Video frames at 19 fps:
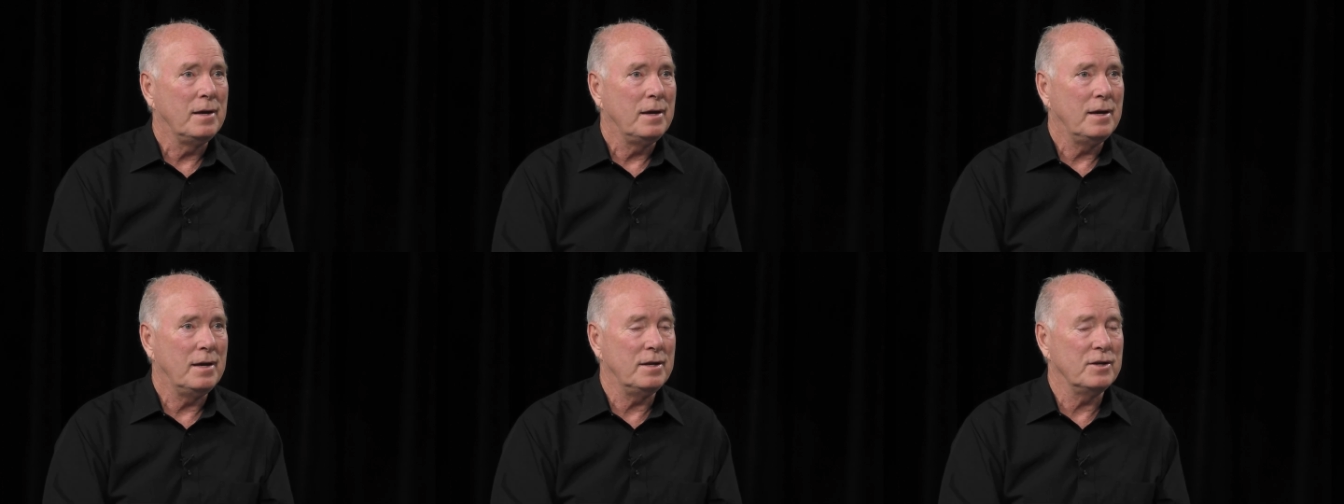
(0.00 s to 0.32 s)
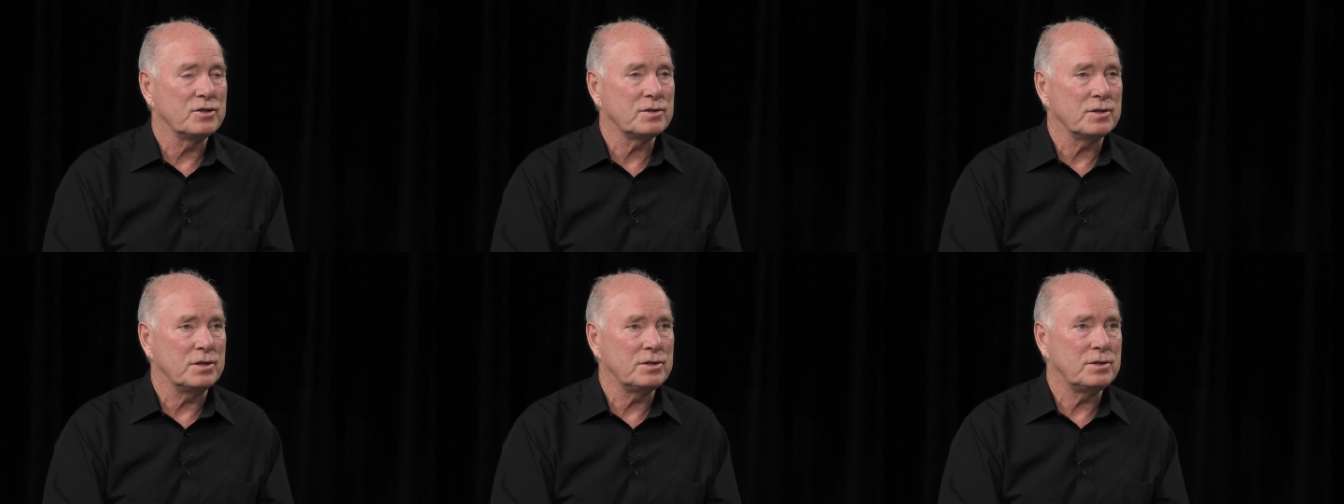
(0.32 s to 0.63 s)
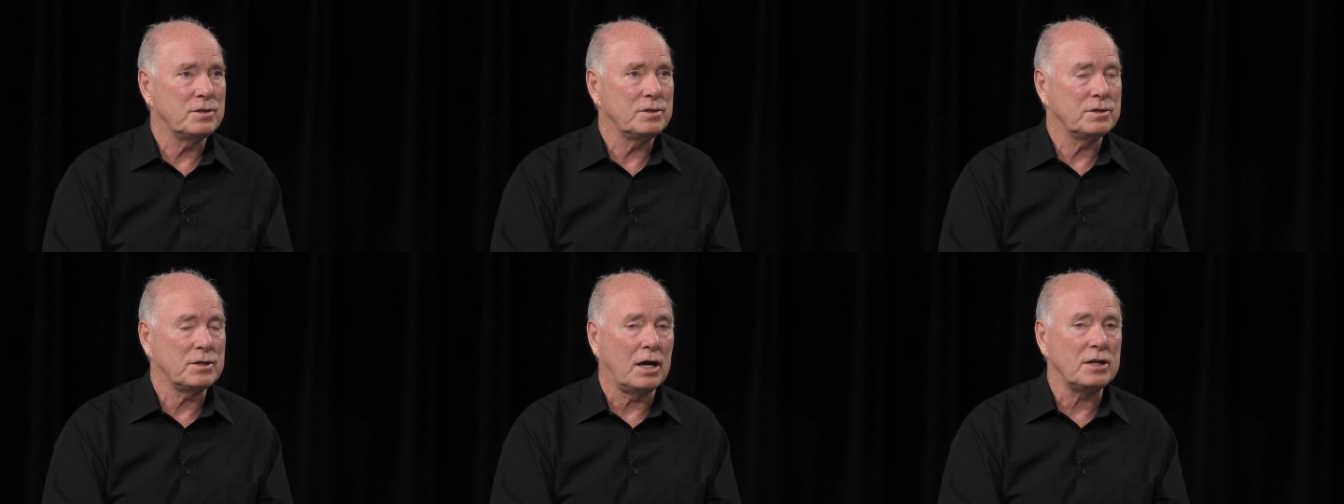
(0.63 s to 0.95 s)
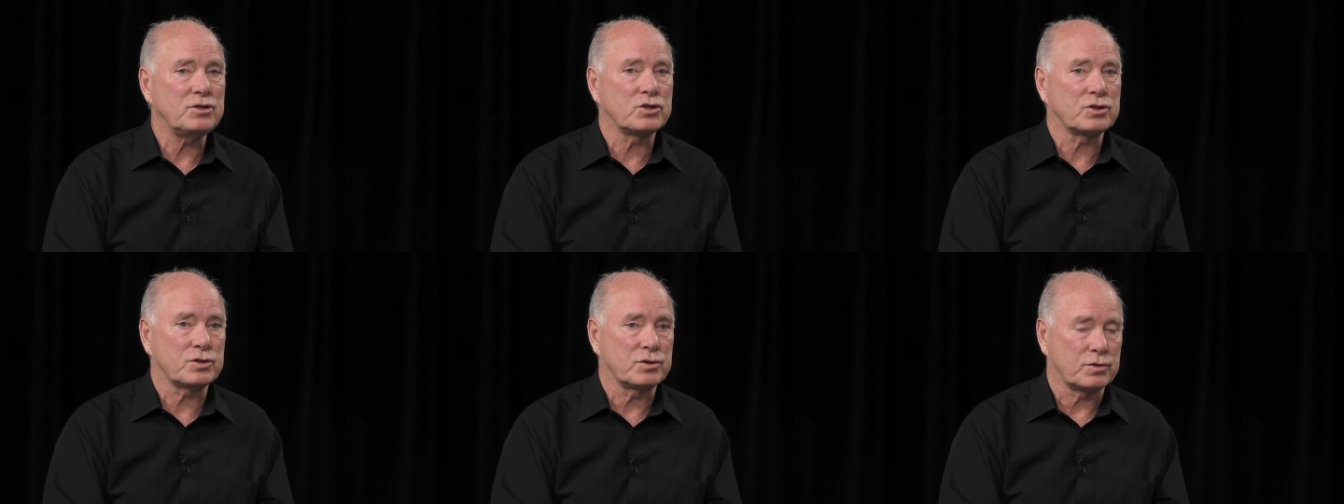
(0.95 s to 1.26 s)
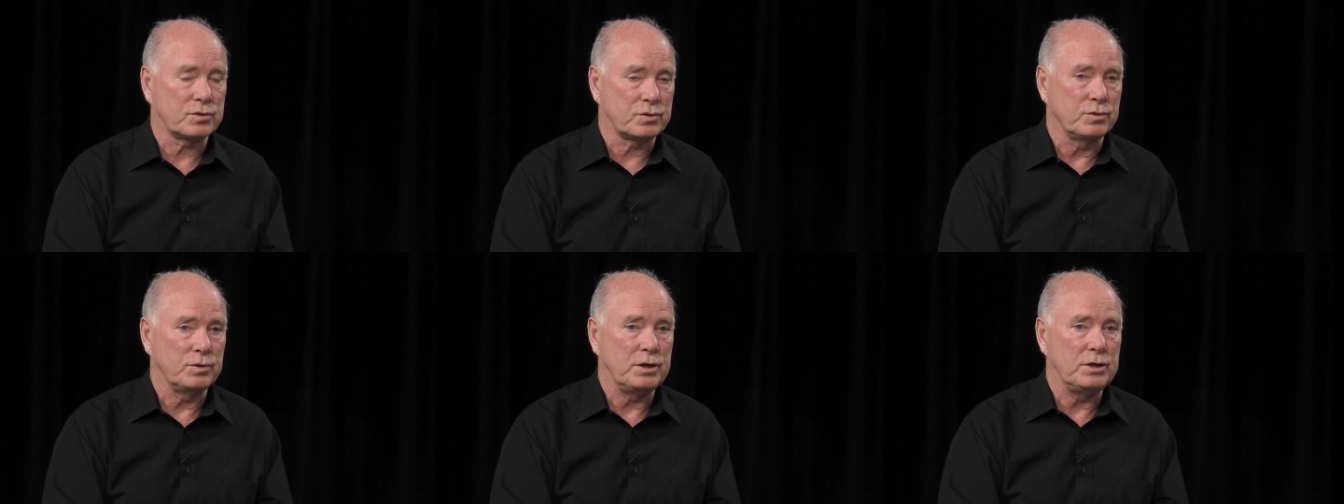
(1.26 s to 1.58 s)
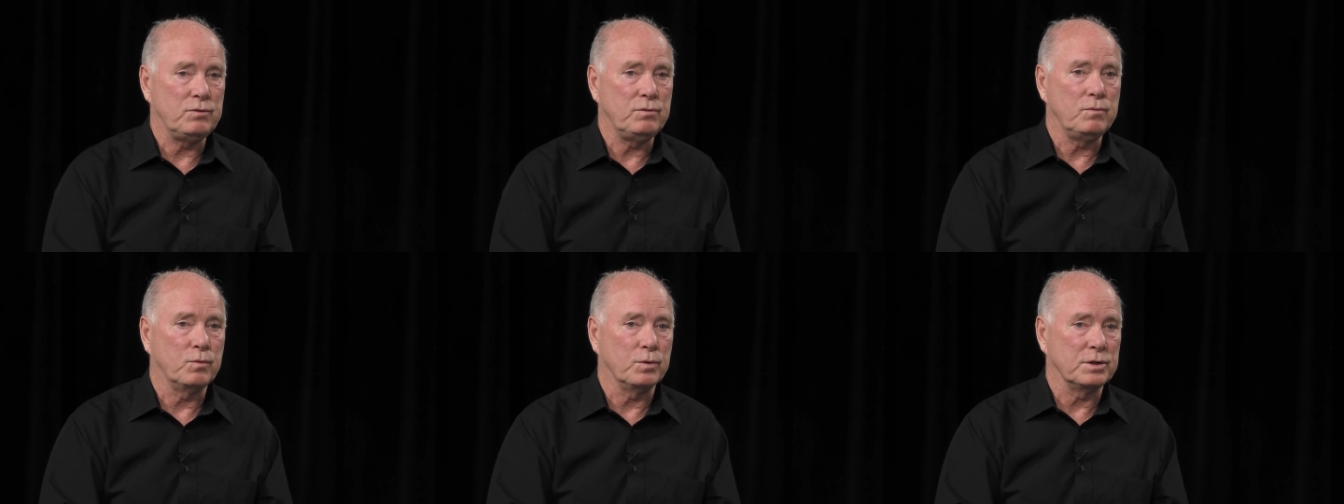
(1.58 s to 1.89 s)
And it's a touch
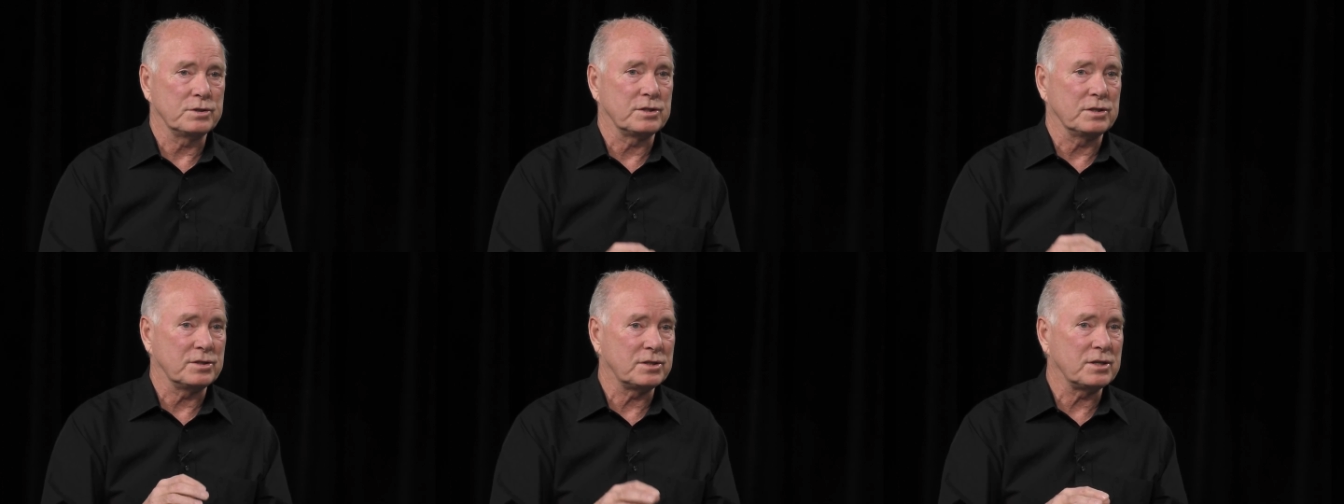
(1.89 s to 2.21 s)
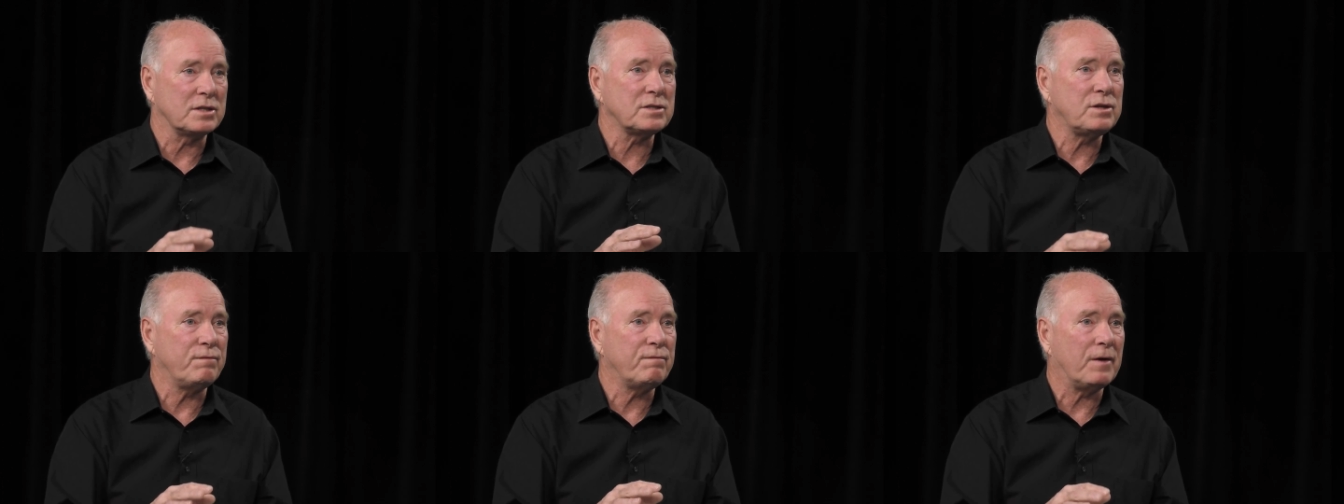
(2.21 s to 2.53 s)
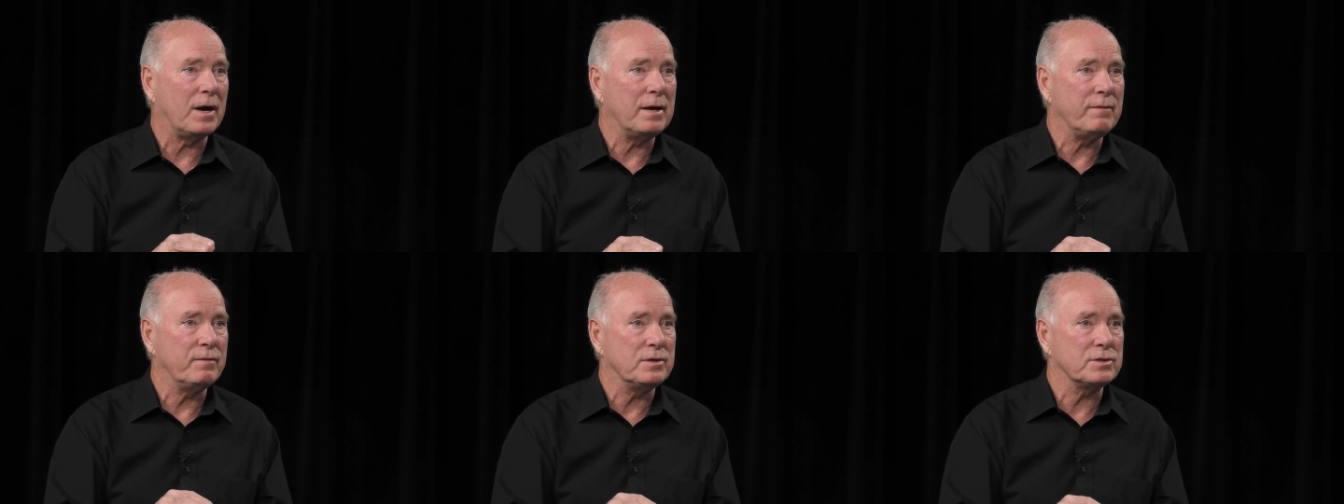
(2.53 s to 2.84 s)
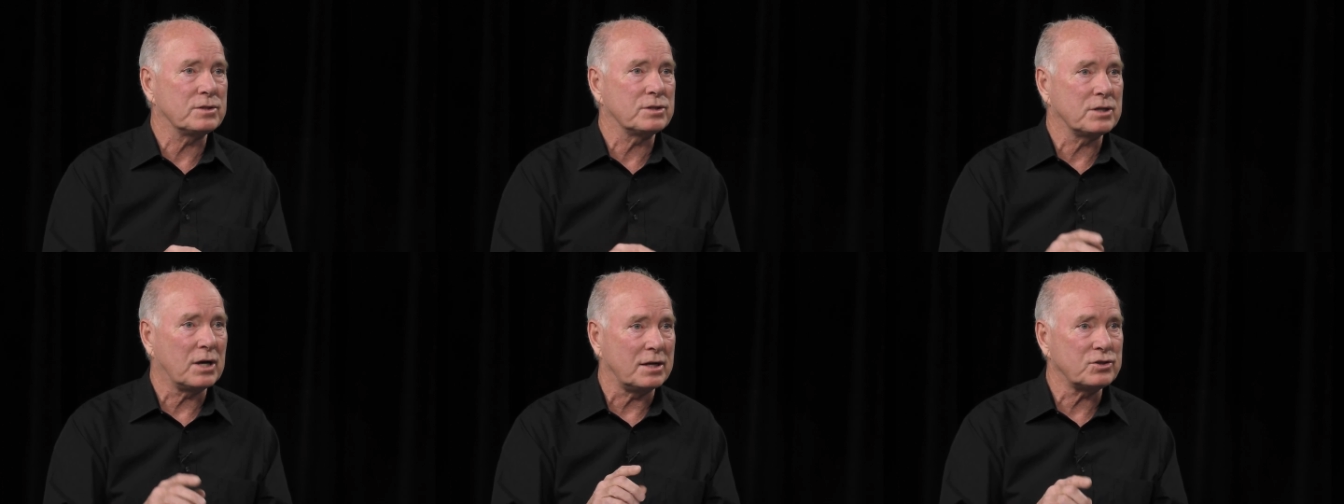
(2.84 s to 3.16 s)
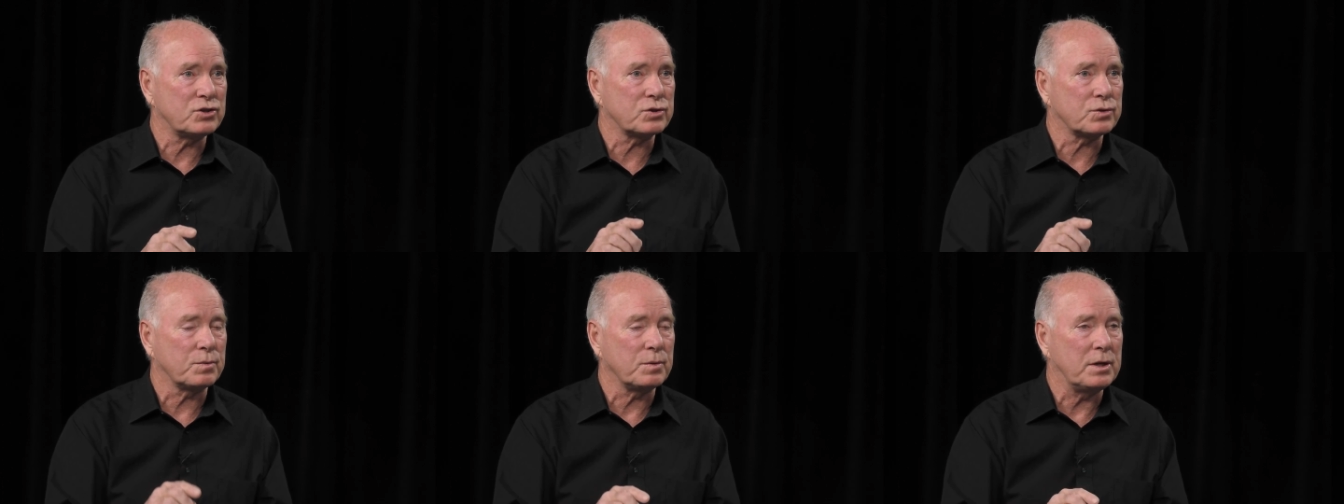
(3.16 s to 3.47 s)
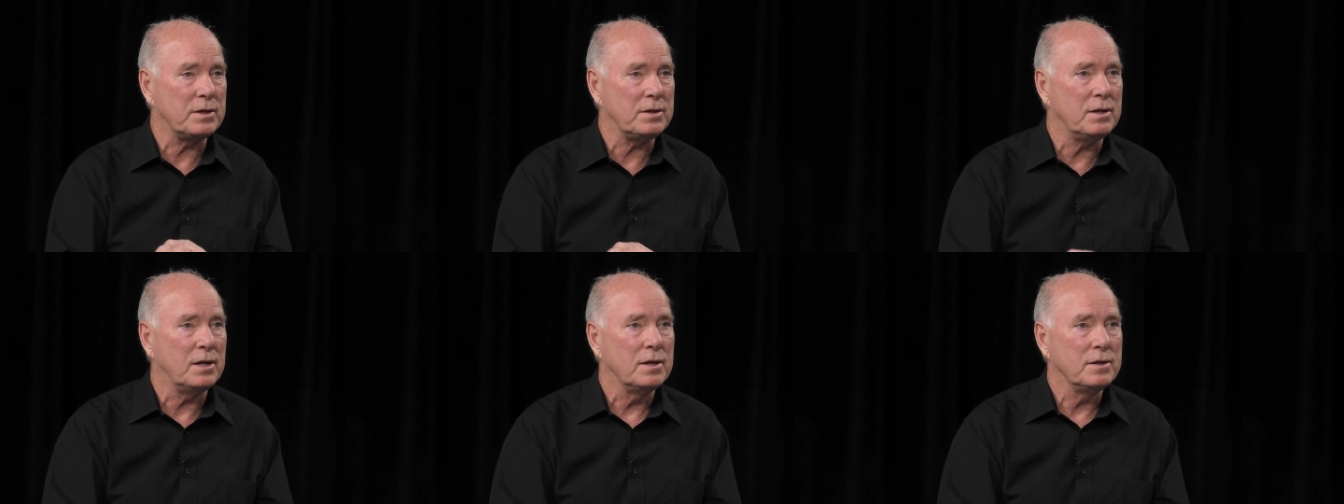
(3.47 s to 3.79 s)
screen where it's a 65 inch
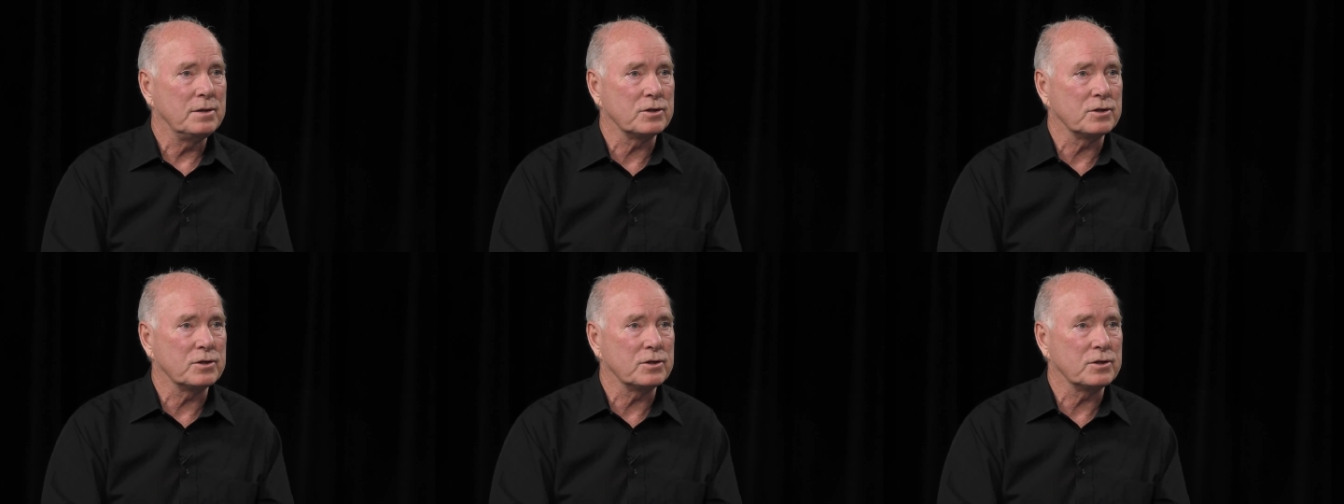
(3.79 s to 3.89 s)
touchscreen